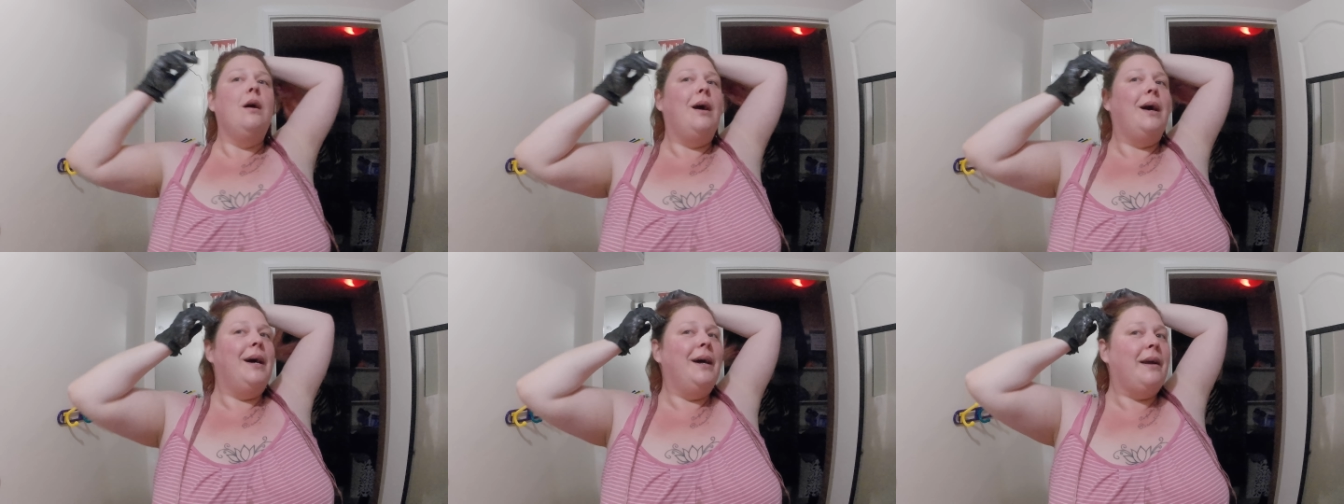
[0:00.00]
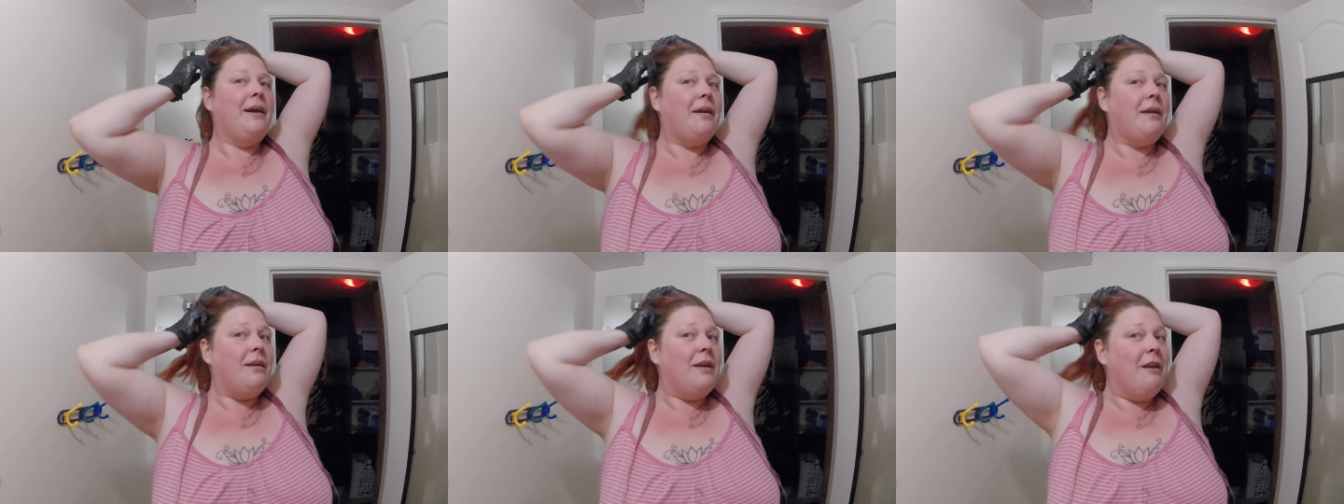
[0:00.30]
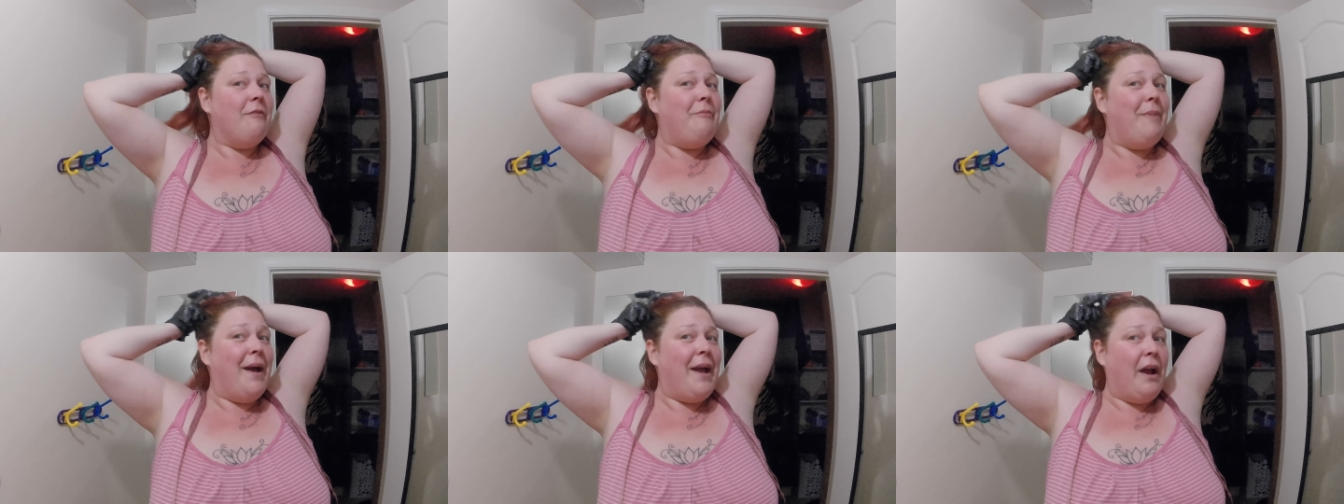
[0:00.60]
I
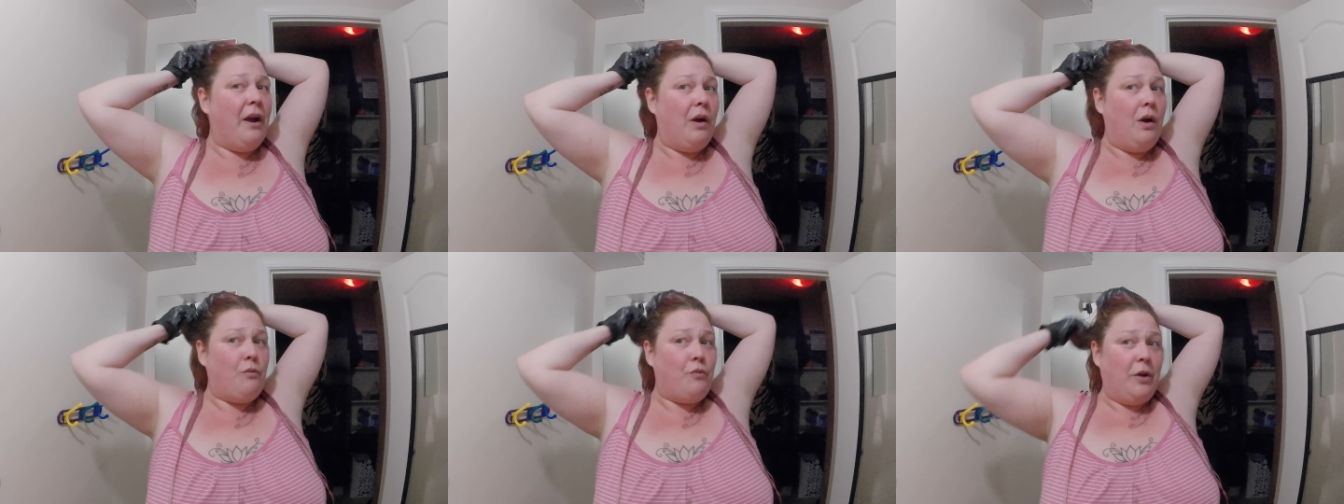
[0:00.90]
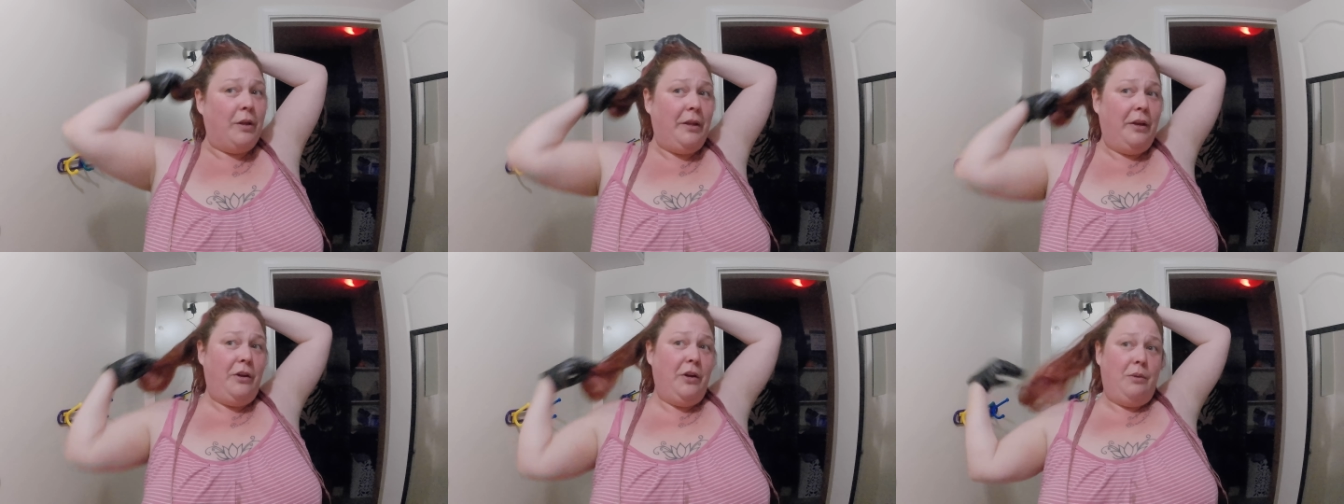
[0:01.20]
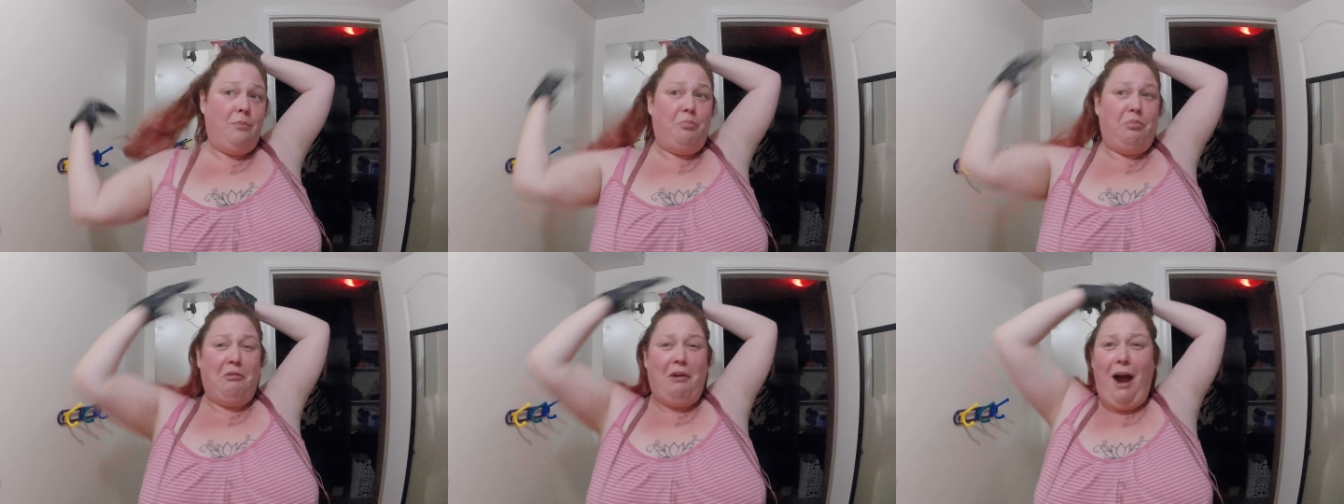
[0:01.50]
give my hair a really
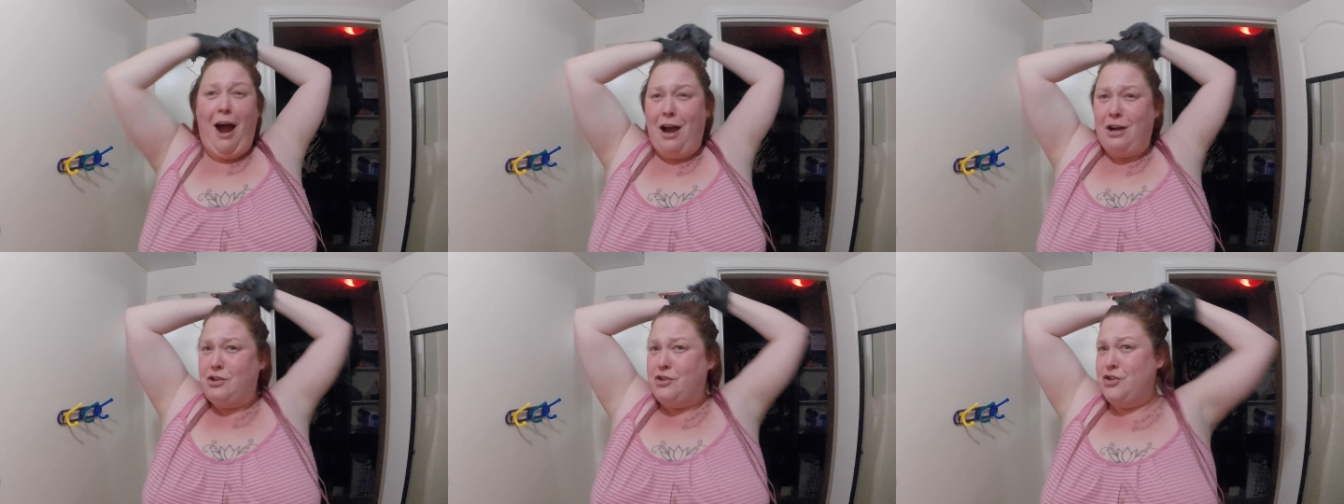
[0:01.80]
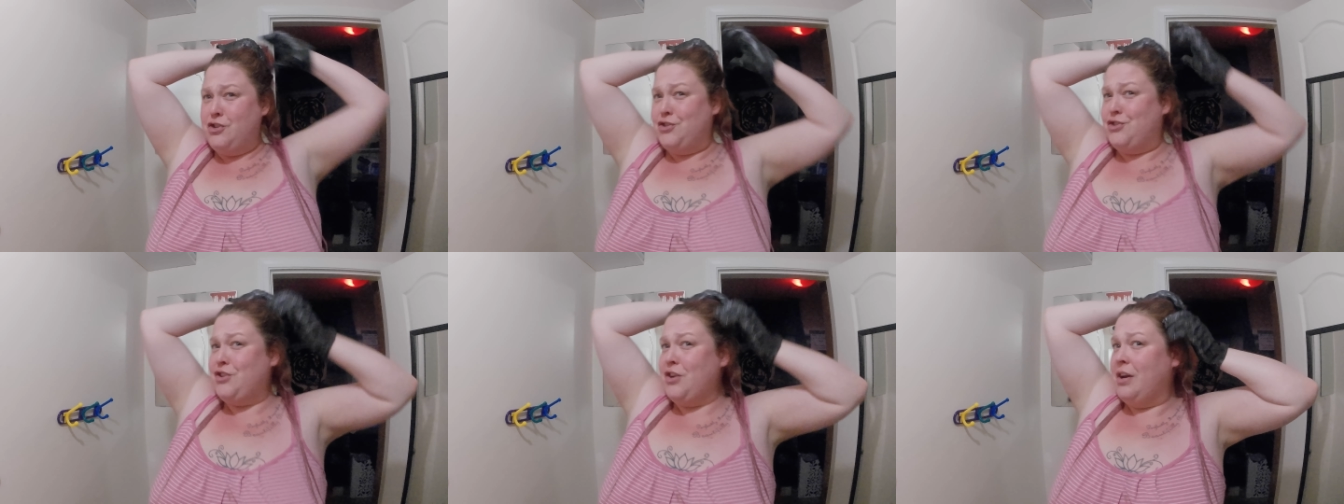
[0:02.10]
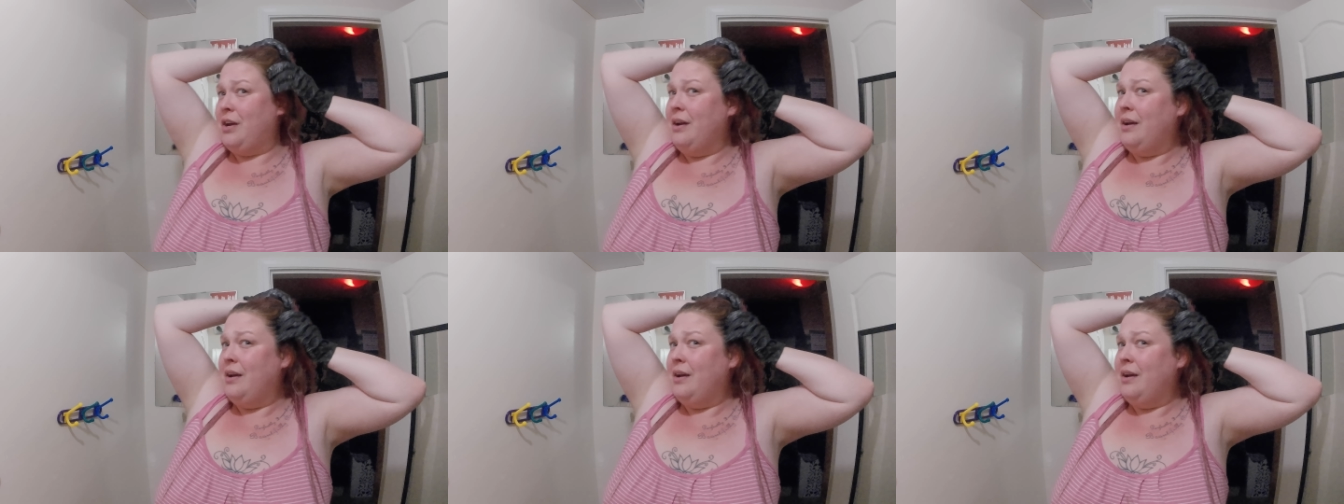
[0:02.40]
good brush